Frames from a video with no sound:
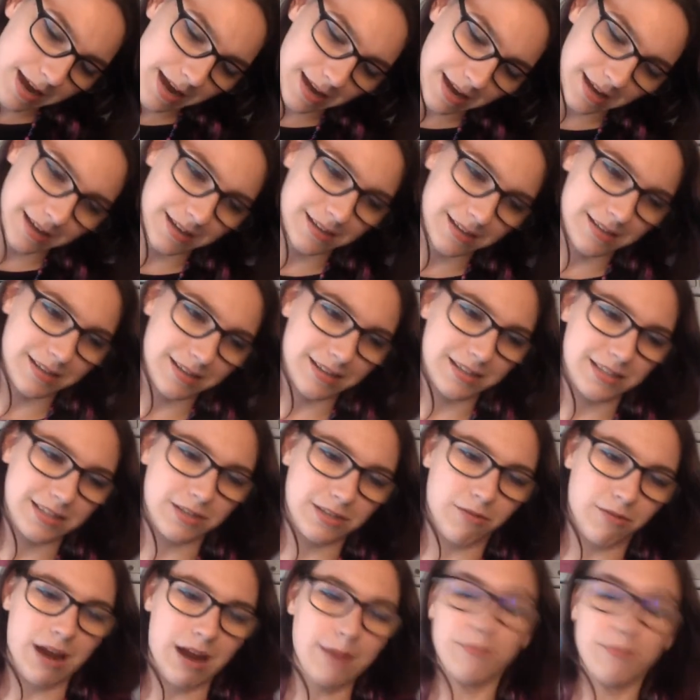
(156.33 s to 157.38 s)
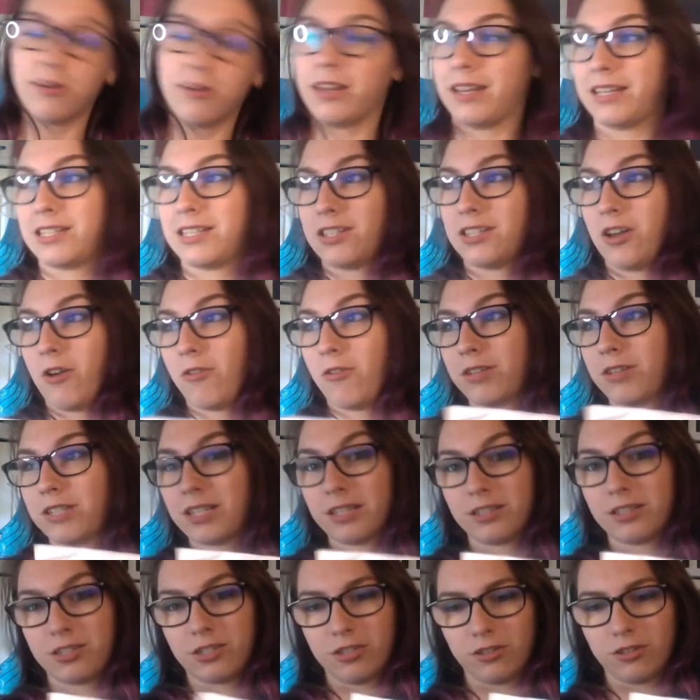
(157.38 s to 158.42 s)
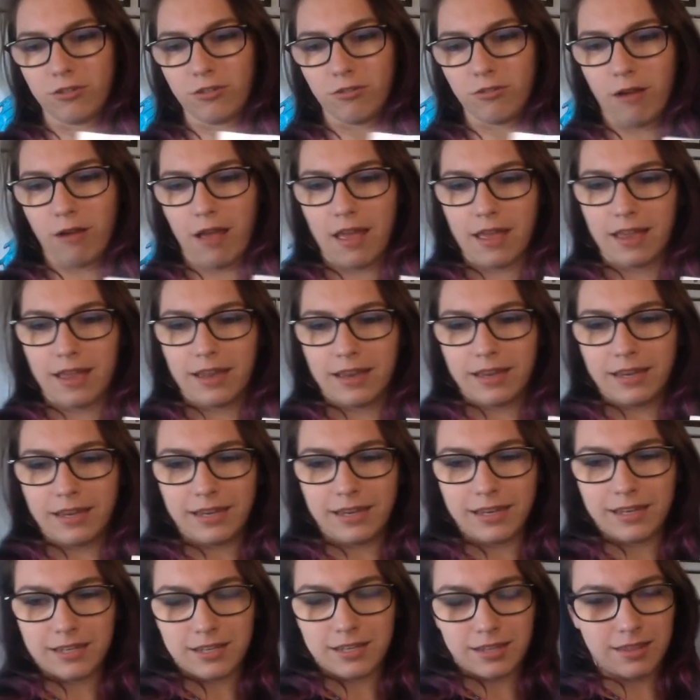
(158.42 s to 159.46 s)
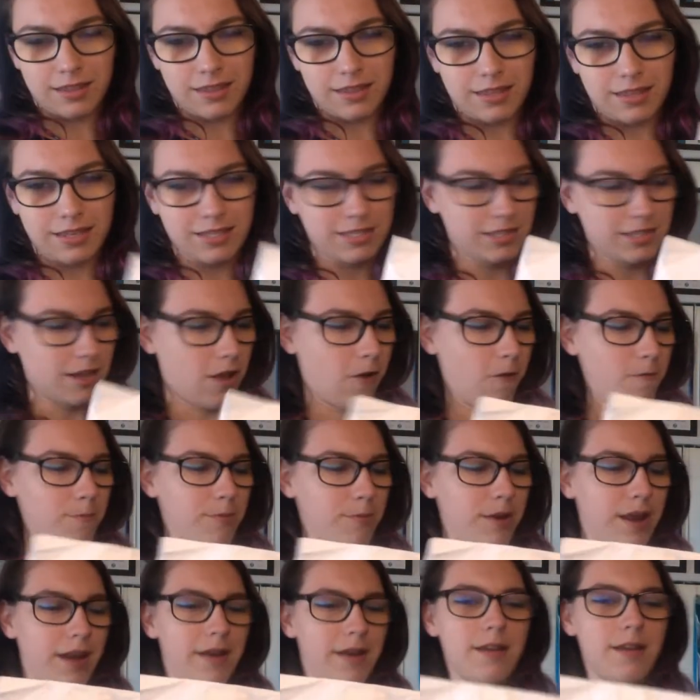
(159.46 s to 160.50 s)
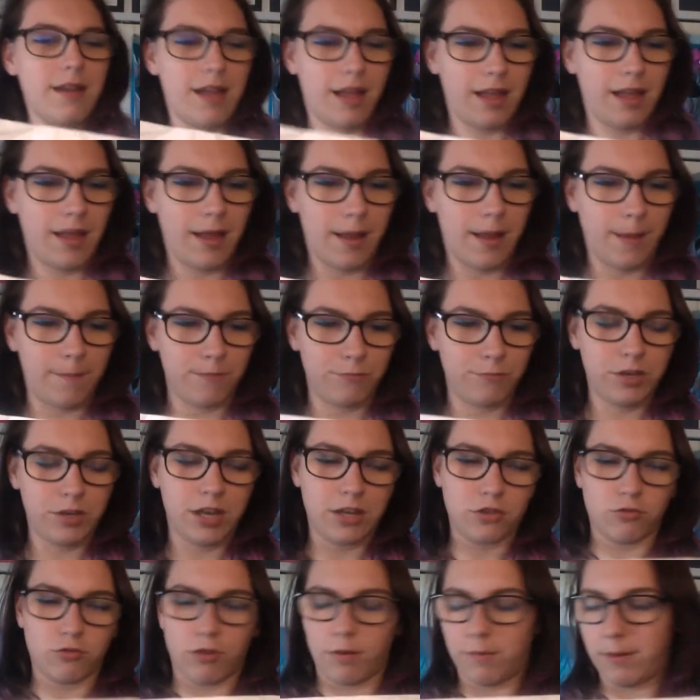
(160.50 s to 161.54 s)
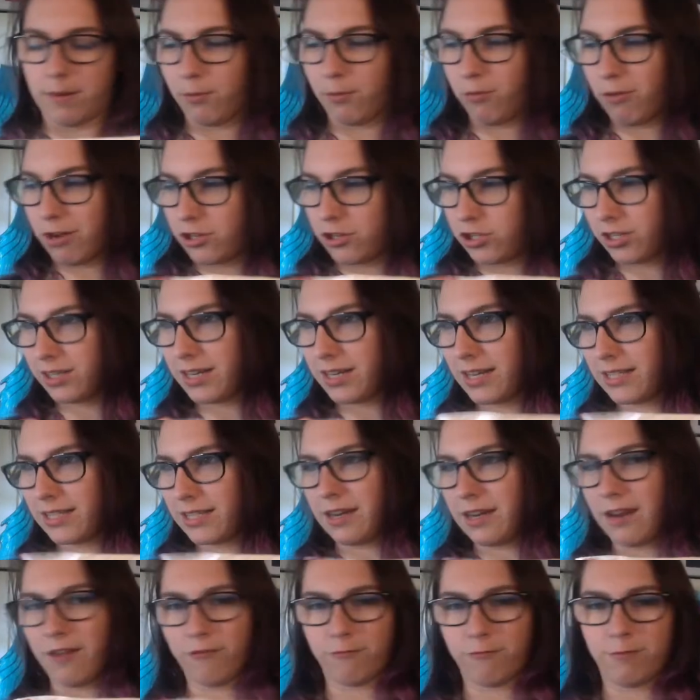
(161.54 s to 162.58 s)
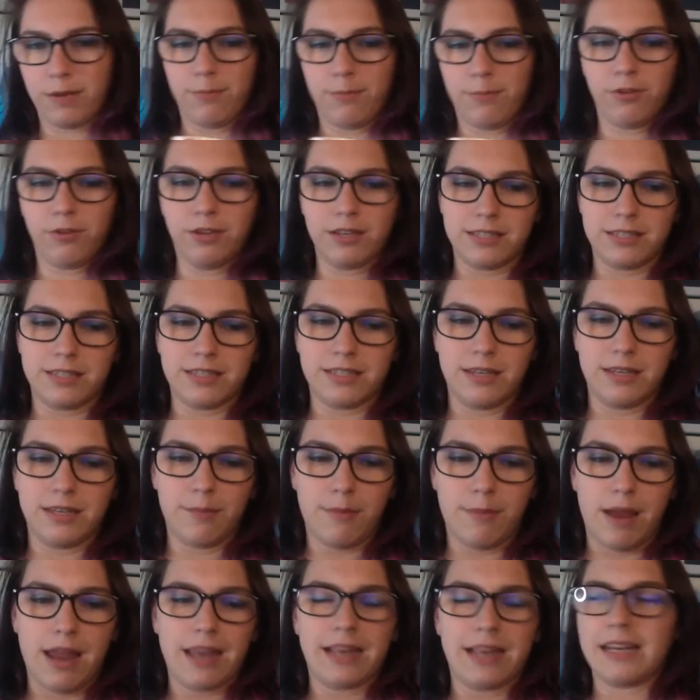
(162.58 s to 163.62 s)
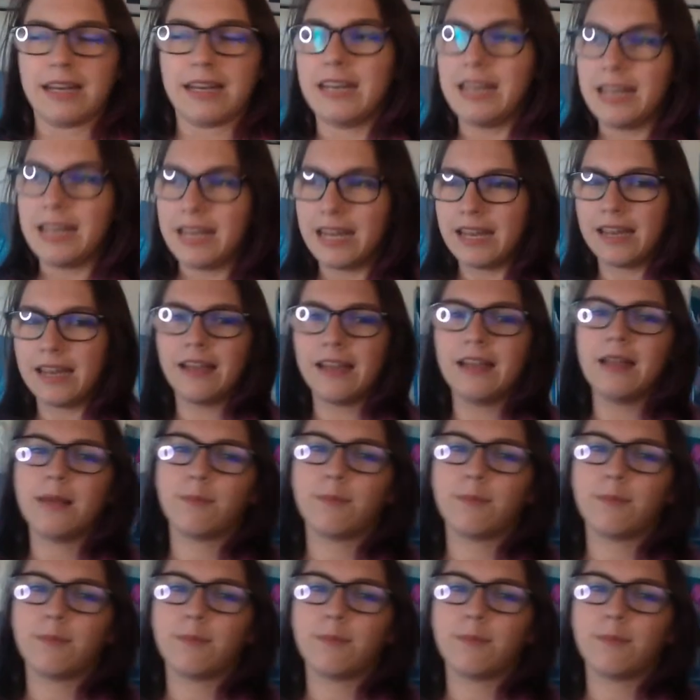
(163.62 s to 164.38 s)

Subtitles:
And so I'm really stoked to get this open. We got 20 people watching. That's enough people to see my glee.